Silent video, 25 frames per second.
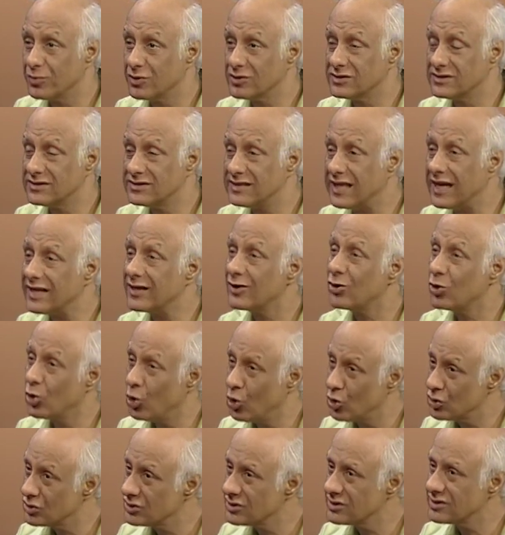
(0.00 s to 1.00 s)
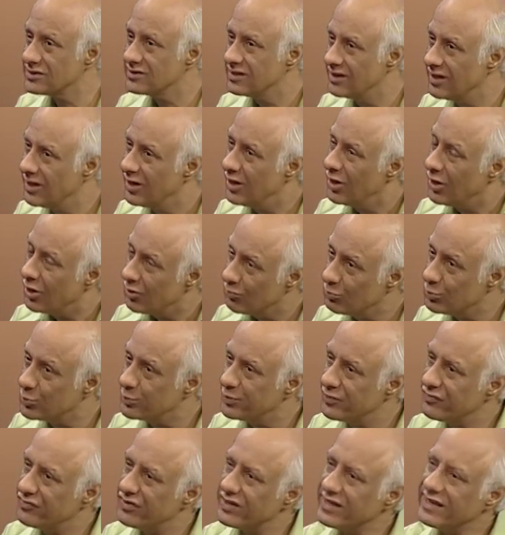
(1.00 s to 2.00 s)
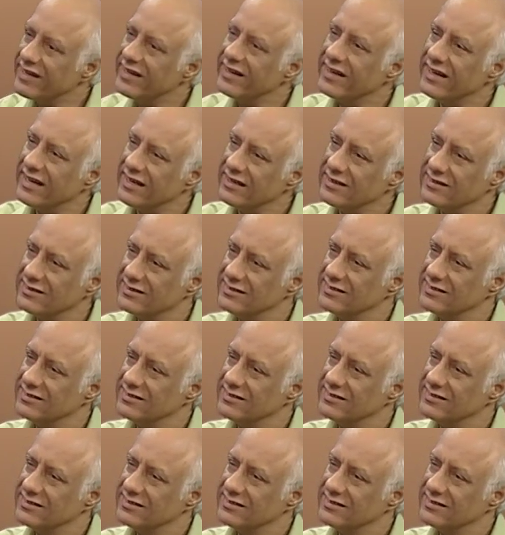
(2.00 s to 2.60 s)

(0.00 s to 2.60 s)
because that loss would be very great.